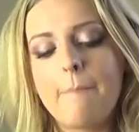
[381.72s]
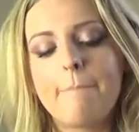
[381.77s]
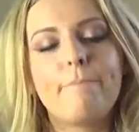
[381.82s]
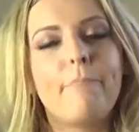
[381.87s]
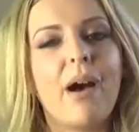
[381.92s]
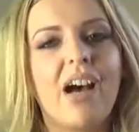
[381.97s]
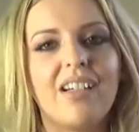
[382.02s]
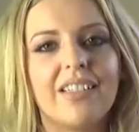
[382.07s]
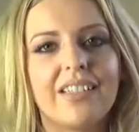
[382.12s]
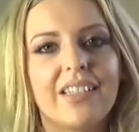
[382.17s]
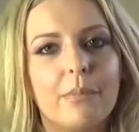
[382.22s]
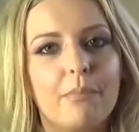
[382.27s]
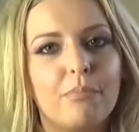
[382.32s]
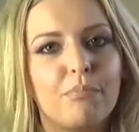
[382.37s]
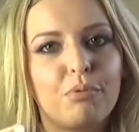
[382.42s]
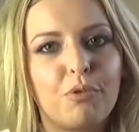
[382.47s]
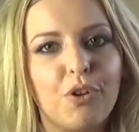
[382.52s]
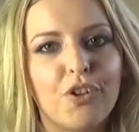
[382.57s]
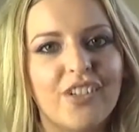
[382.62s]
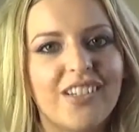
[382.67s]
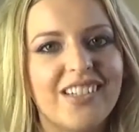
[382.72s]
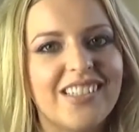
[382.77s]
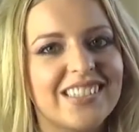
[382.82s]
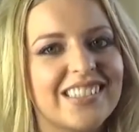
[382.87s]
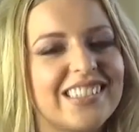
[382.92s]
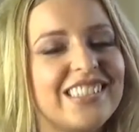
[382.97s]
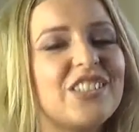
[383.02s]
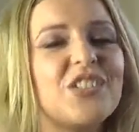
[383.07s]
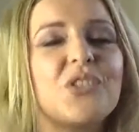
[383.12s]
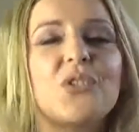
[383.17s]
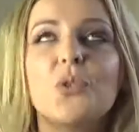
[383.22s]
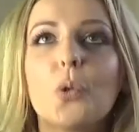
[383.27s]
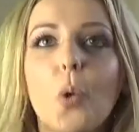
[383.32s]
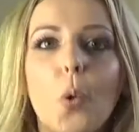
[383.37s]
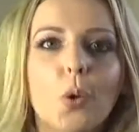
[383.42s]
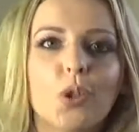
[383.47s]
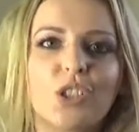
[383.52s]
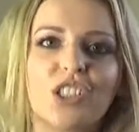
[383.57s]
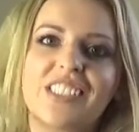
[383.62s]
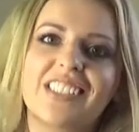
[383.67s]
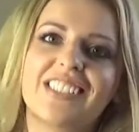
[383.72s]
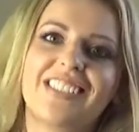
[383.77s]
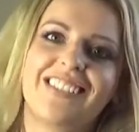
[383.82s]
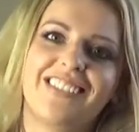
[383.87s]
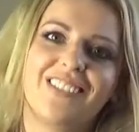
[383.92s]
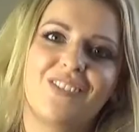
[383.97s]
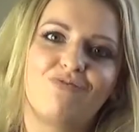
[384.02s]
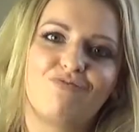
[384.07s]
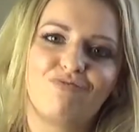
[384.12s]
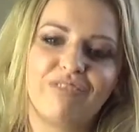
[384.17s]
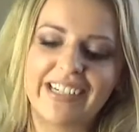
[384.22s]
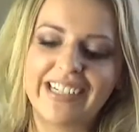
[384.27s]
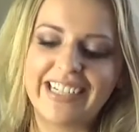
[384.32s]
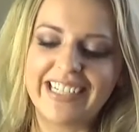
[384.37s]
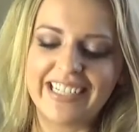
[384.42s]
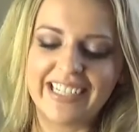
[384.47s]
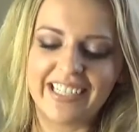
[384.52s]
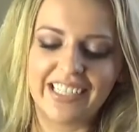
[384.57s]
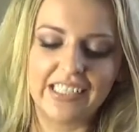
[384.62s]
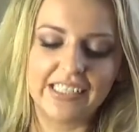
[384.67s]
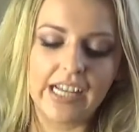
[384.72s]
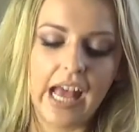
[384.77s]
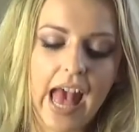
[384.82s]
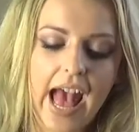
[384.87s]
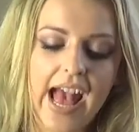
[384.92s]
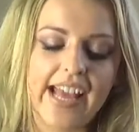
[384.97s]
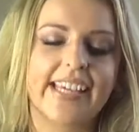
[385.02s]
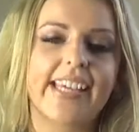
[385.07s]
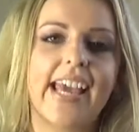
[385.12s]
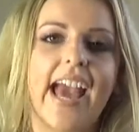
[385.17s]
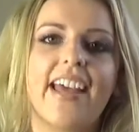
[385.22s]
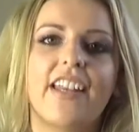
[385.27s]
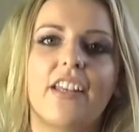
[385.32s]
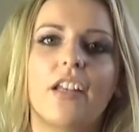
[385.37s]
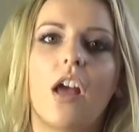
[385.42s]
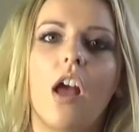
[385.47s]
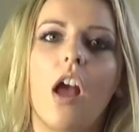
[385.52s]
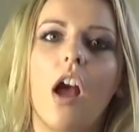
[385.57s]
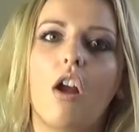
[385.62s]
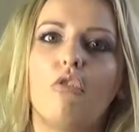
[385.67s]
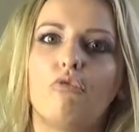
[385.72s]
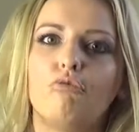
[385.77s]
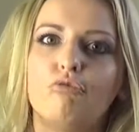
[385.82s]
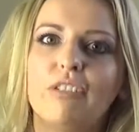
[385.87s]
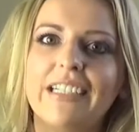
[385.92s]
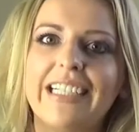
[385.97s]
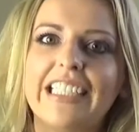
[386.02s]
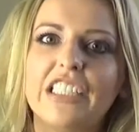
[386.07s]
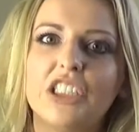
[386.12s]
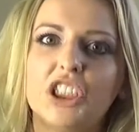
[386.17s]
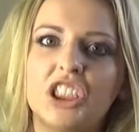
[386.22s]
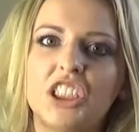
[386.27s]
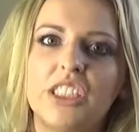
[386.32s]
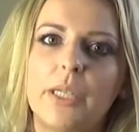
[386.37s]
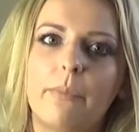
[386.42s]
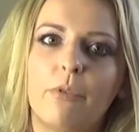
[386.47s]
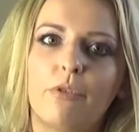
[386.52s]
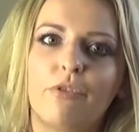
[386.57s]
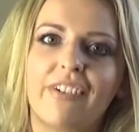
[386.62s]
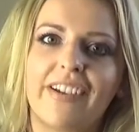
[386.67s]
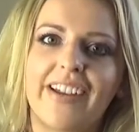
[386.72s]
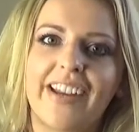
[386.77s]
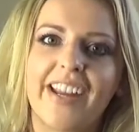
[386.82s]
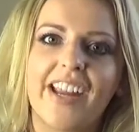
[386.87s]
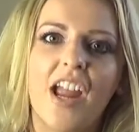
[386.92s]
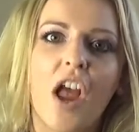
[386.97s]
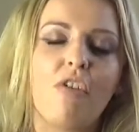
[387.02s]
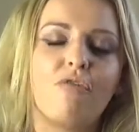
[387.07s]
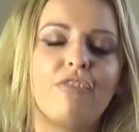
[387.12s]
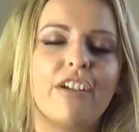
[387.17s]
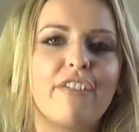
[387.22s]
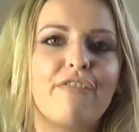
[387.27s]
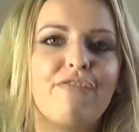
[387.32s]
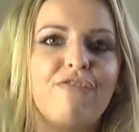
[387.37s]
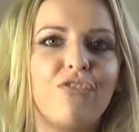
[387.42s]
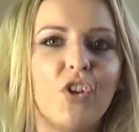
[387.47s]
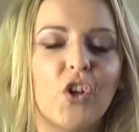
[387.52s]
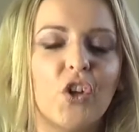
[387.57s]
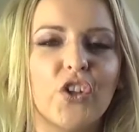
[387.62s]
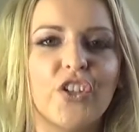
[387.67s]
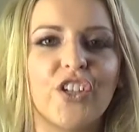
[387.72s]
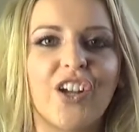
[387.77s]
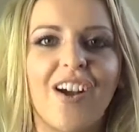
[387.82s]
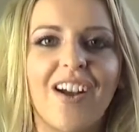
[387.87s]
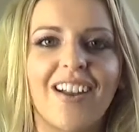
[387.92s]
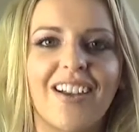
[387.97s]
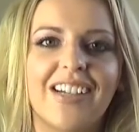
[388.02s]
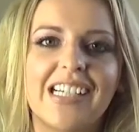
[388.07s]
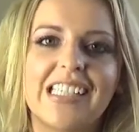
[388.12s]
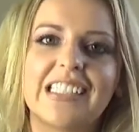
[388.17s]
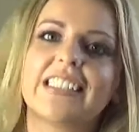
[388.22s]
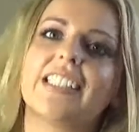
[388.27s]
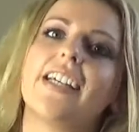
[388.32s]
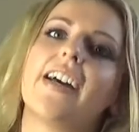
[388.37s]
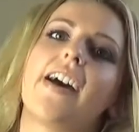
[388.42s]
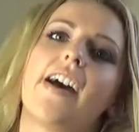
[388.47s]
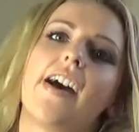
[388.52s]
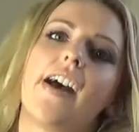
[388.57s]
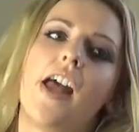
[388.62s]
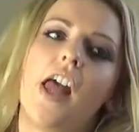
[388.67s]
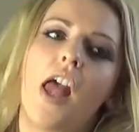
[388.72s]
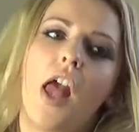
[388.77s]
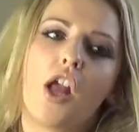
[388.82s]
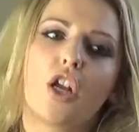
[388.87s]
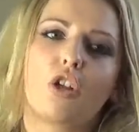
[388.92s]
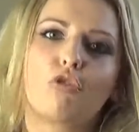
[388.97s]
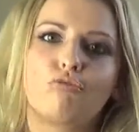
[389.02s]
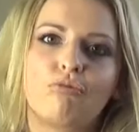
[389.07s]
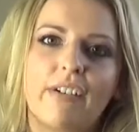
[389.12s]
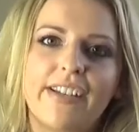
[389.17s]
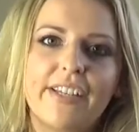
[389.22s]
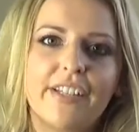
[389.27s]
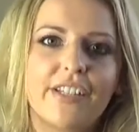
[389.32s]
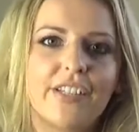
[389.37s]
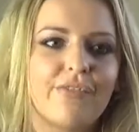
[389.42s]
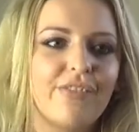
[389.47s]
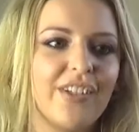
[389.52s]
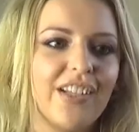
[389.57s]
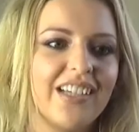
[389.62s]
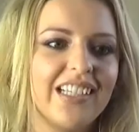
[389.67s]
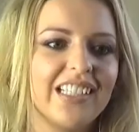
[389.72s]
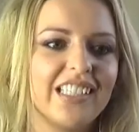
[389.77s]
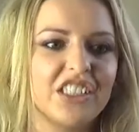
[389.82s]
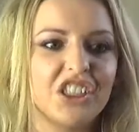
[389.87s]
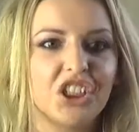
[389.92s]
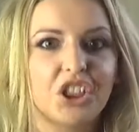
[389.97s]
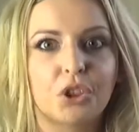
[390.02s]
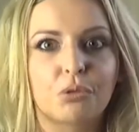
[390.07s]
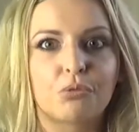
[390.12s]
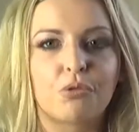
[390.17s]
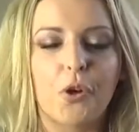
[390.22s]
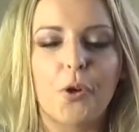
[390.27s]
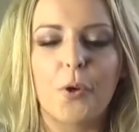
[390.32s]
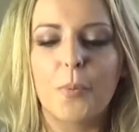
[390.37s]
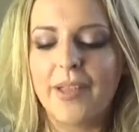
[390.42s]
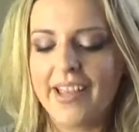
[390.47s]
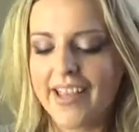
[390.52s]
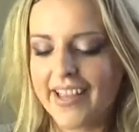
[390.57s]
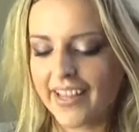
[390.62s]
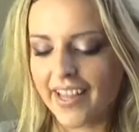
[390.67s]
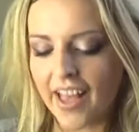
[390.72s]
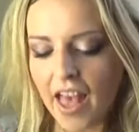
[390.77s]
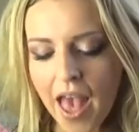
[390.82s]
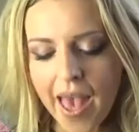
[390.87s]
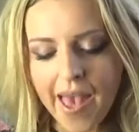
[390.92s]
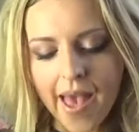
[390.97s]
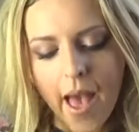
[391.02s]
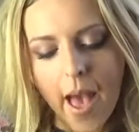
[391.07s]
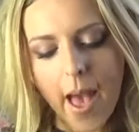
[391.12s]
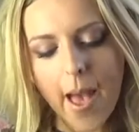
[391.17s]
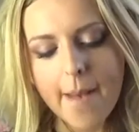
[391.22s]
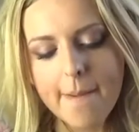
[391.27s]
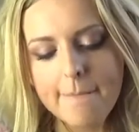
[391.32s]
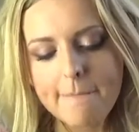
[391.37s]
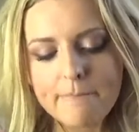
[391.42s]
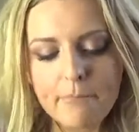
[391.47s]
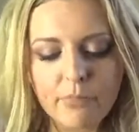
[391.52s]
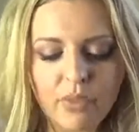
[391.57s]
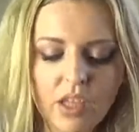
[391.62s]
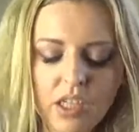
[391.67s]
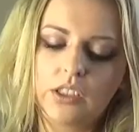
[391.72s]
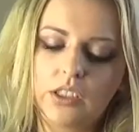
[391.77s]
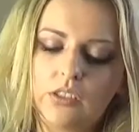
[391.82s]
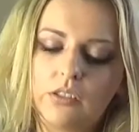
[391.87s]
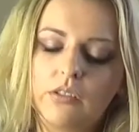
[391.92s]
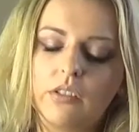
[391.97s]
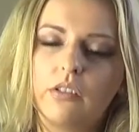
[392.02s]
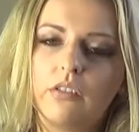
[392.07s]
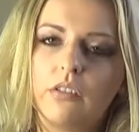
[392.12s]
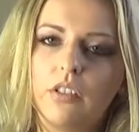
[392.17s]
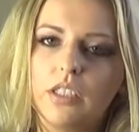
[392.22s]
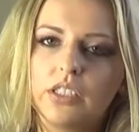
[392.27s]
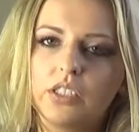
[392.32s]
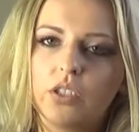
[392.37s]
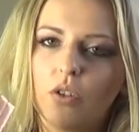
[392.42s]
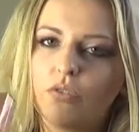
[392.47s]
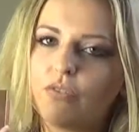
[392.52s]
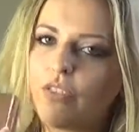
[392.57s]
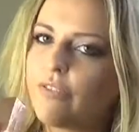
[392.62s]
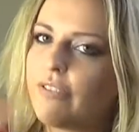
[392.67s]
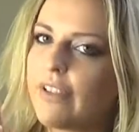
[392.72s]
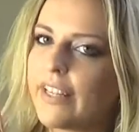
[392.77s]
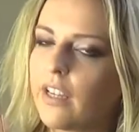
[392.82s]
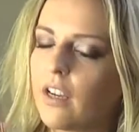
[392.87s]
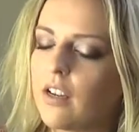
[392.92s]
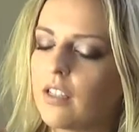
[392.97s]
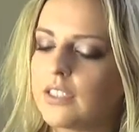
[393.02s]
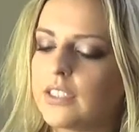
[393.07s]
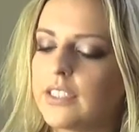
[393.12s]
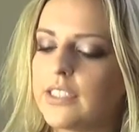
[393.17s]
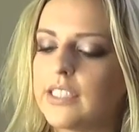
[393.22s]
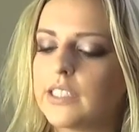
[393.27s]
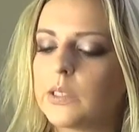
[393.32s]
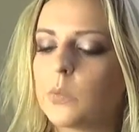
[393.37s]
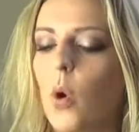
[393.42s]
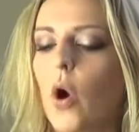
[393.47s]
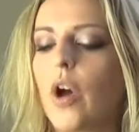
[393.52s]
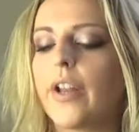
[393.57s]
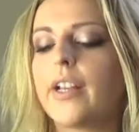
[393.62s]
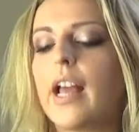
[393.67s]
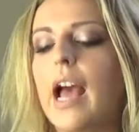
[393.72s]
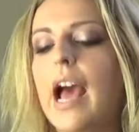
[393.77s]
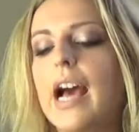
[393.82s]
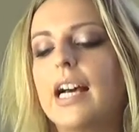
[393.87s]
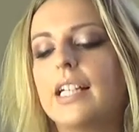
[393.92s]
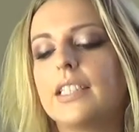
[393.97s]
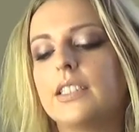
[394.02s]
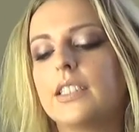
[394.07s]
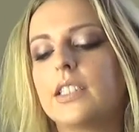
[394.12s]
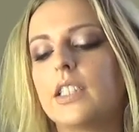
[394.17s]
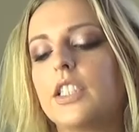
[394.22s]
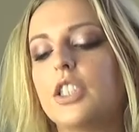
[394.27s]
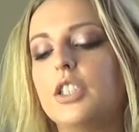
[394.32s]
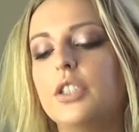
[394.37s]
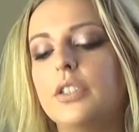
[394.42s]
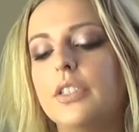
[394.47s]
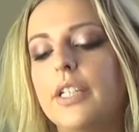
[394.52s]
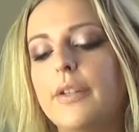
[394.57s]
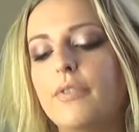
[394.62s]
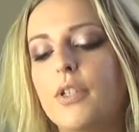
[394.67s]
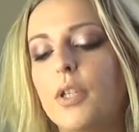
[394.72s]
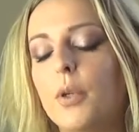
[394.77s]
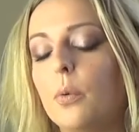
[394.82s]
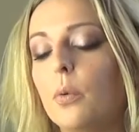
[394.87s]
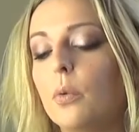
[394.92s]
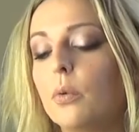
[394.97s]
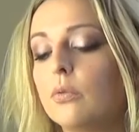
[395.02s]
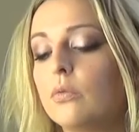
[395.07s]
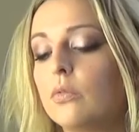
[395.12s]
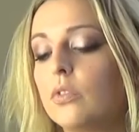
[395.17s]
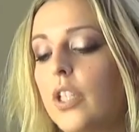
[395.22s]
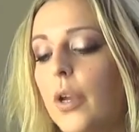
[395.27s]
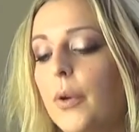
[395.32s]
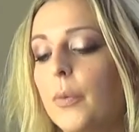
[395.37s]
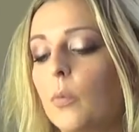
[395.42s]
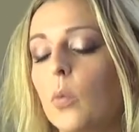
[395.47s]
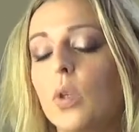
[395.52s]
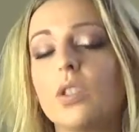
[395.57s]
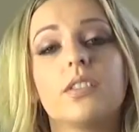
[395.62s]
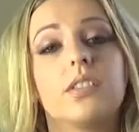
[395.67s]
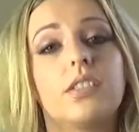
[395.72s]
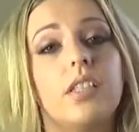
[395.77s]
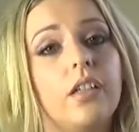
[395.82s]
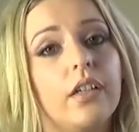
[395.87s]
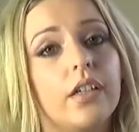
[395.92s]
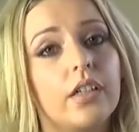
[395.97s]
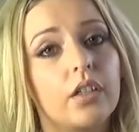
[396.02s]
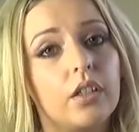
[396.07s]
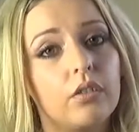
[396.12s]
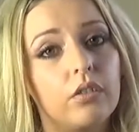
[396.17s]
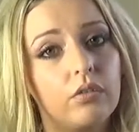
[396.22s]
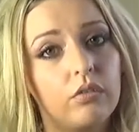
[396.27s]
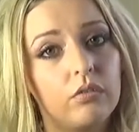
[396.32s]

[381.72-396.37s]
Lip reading: but the product is gorgeous. It's really good. Again, a really shimmery, really full-on highlighter. Great for like strobing. It's not for the faint-hearted, this one, and if you don't want to look